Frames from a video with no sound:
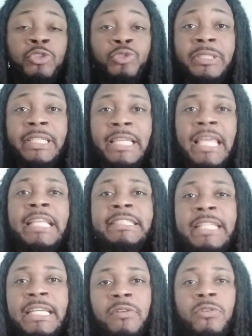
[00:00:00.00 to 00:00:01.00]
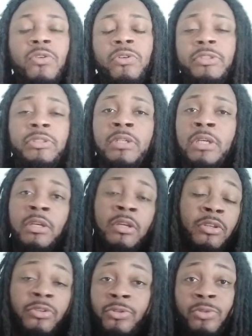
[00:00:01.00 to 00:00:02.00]
trending last night. Of course,
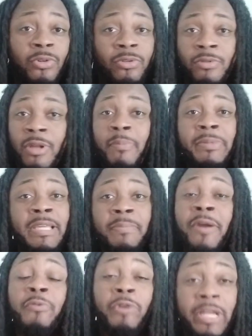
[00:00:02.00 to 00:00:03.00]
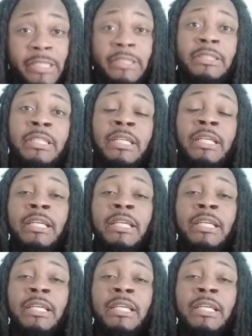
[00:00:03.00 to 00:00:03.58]
you know, I'm going to get my rest.